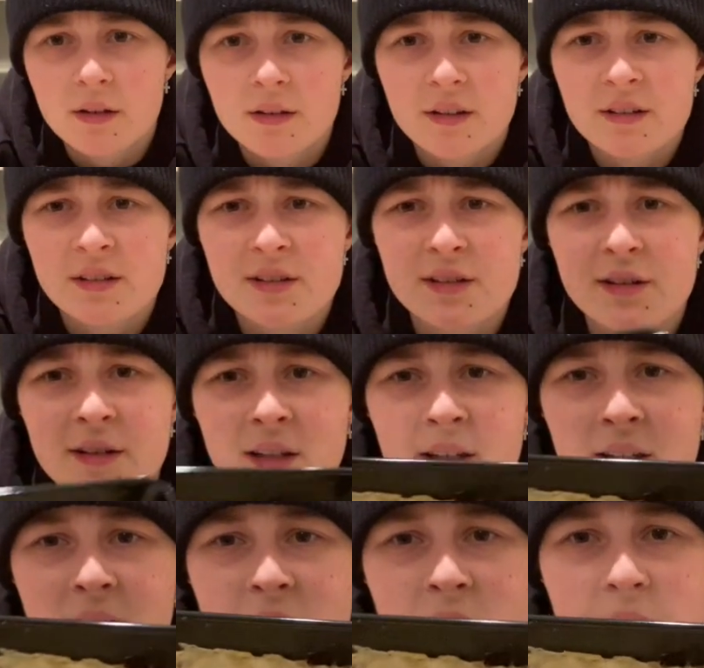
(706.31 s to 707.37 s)
This is
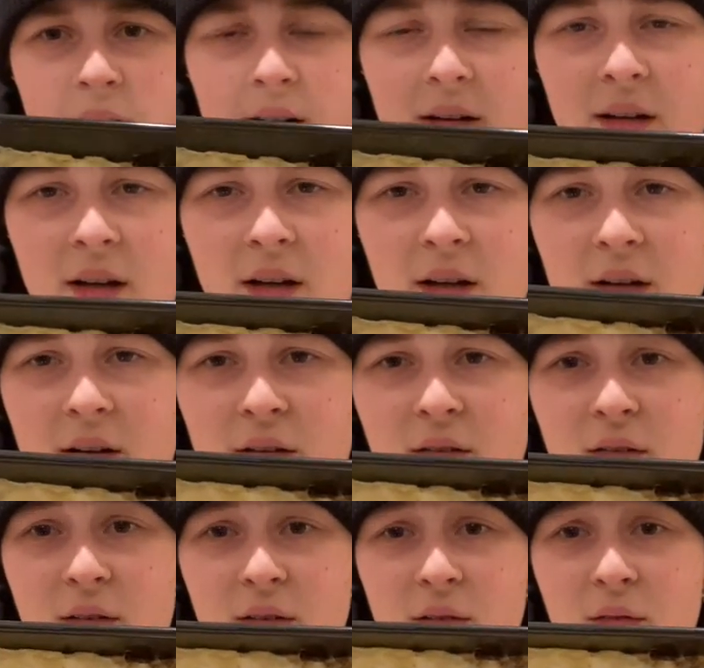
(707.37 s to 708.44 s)
looking
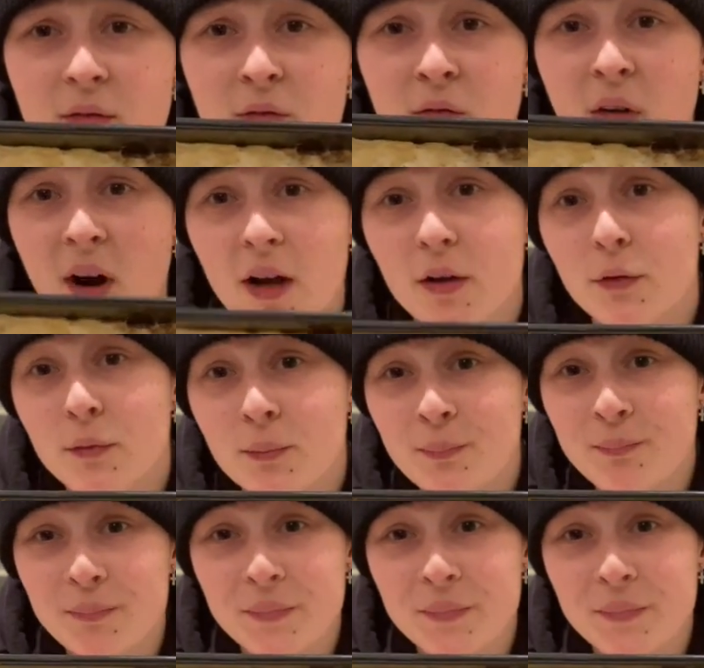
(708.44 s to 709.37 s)
vile,